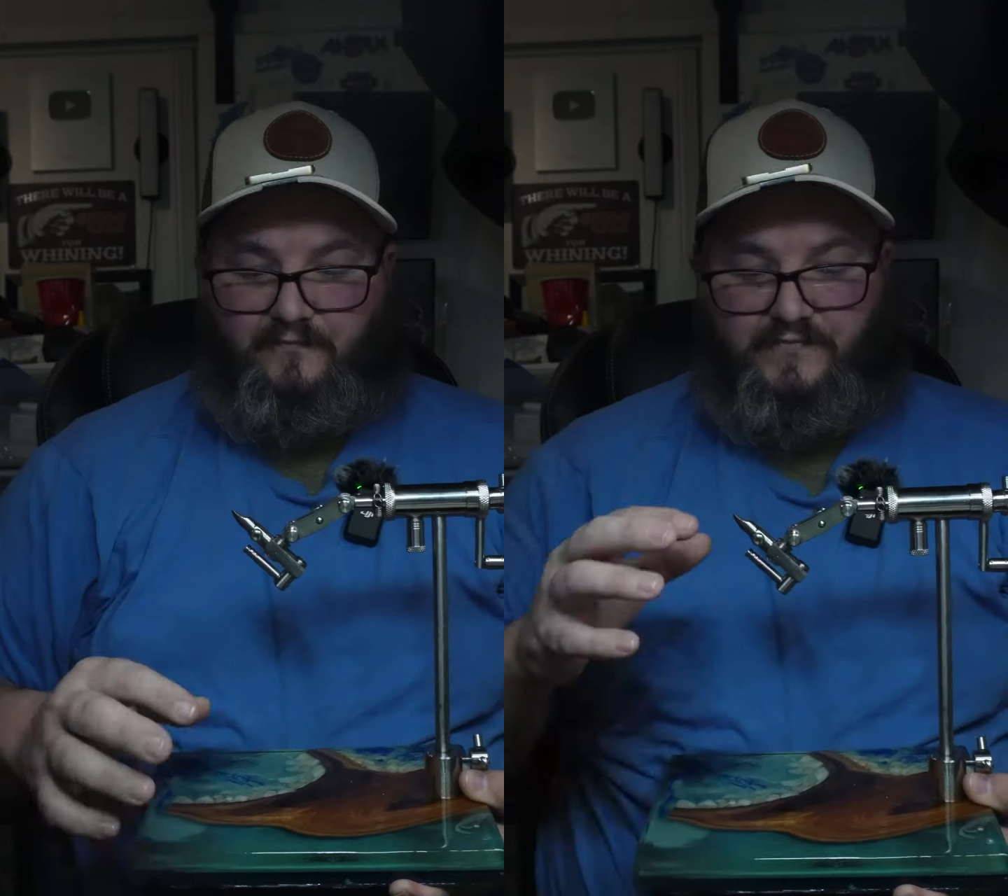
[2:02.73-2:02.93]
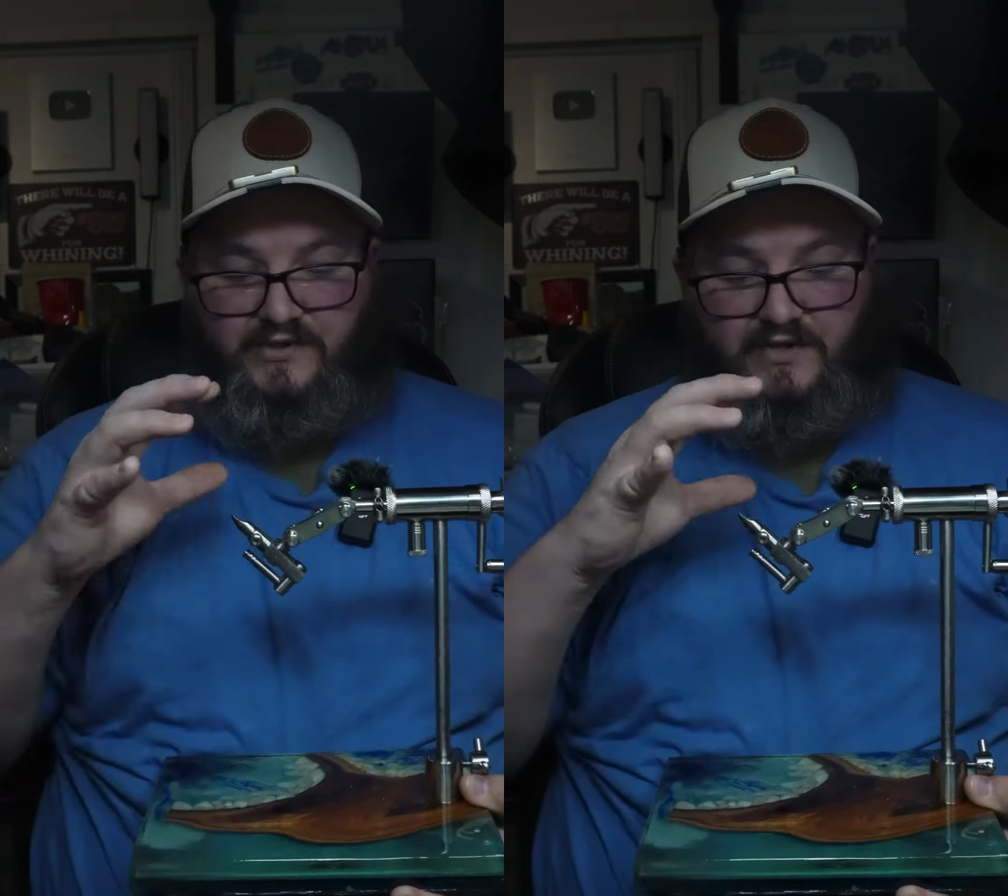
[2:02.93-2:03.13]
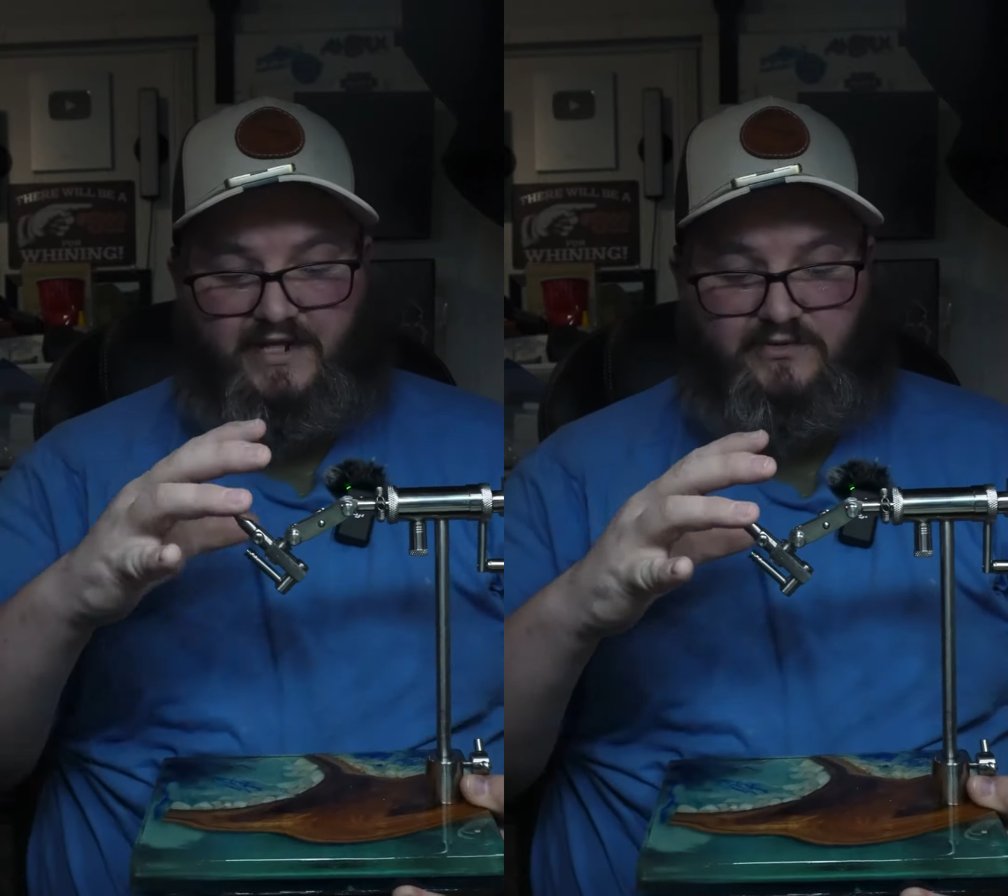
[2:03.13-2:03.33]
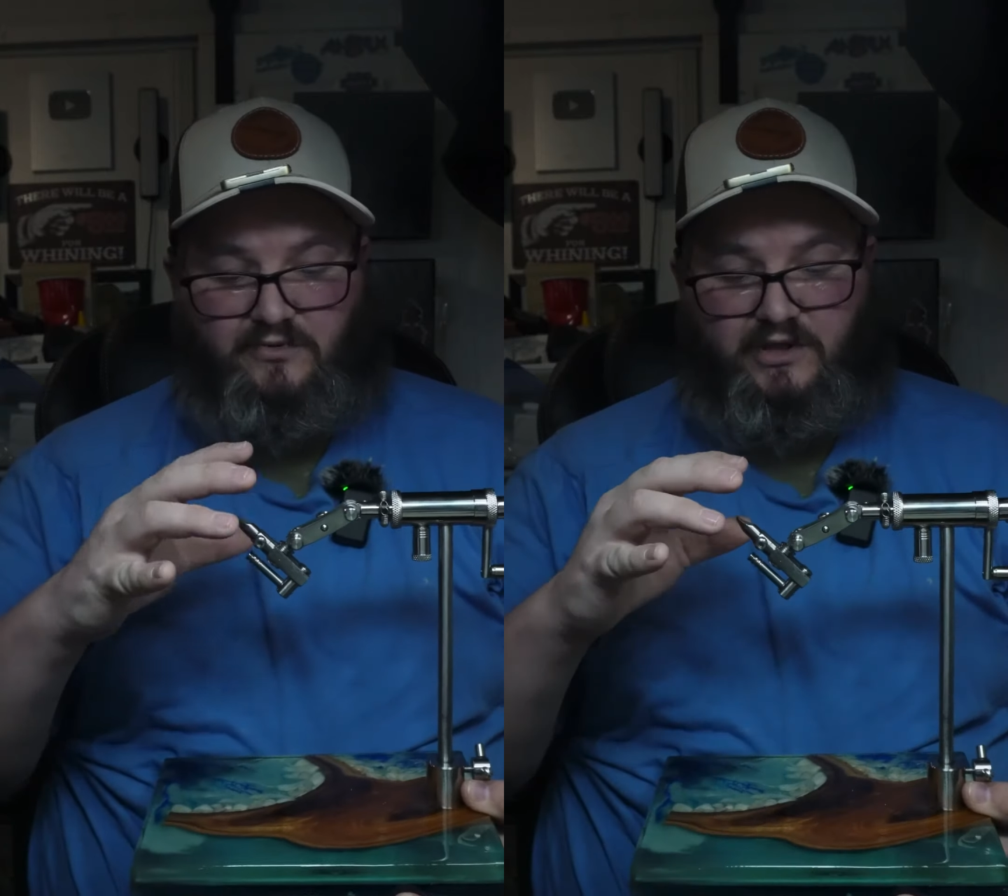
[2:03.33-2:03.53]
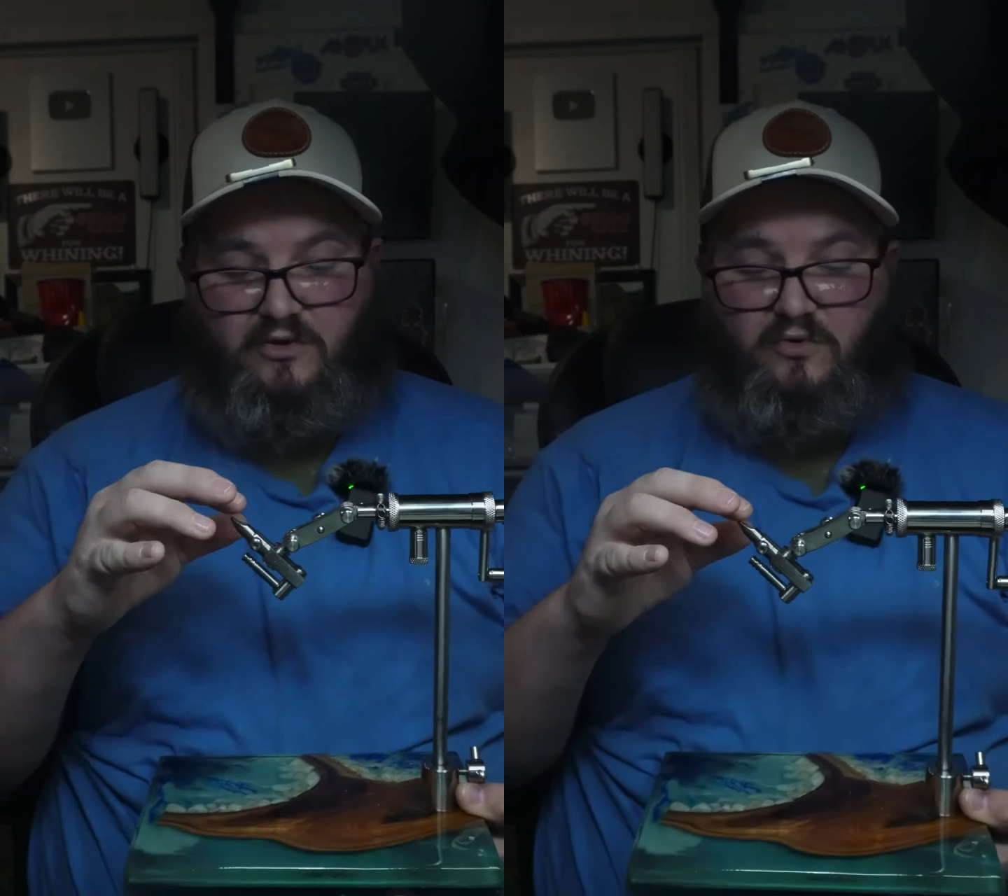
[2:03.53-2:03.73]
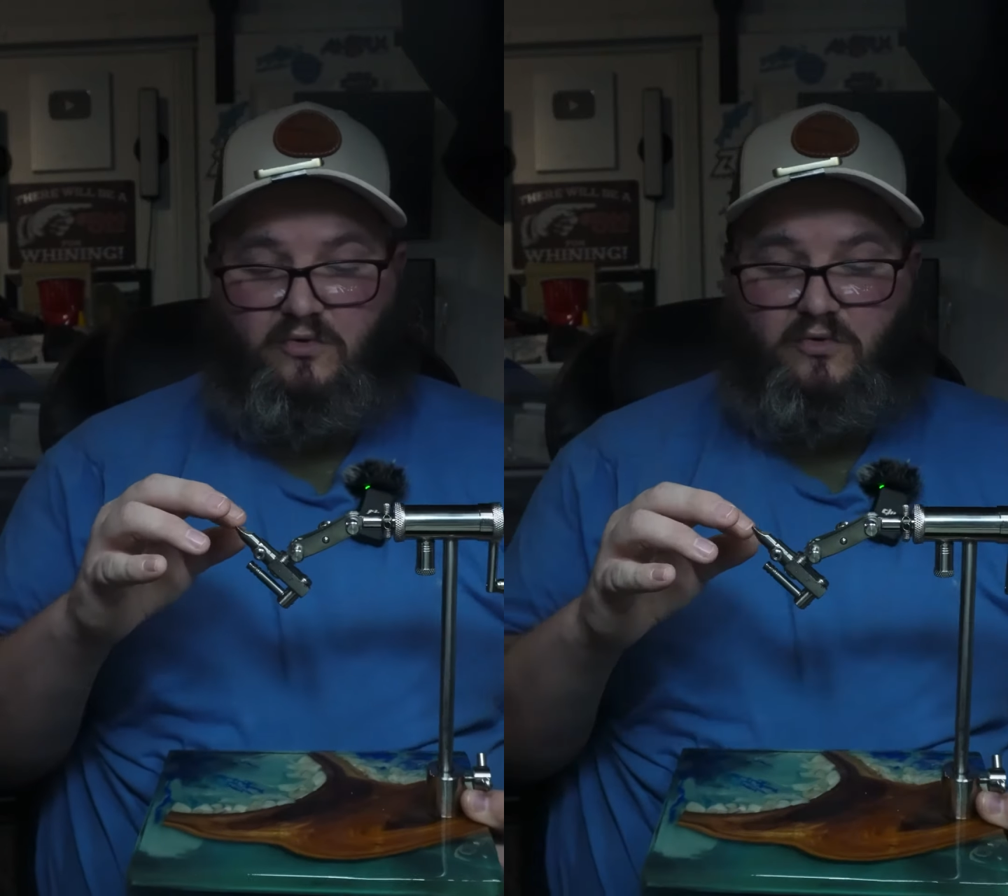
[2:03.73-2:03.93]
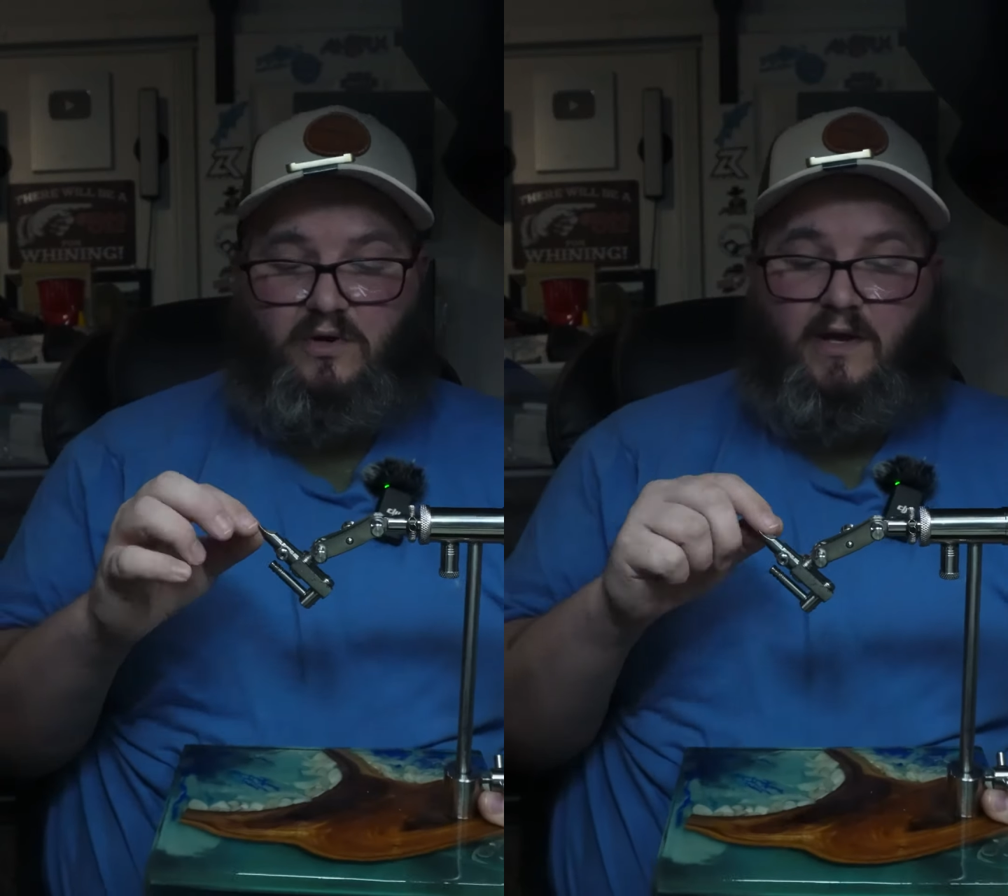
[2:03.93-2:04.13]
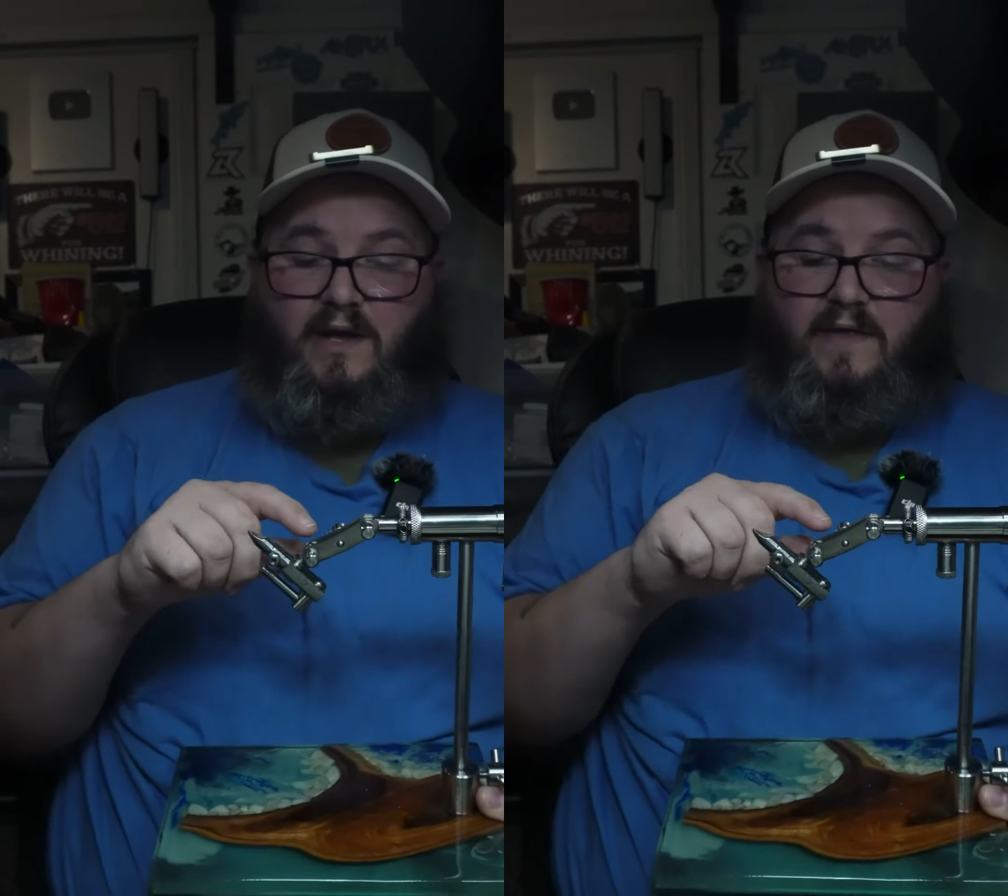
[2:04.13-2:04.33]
So that's really cool.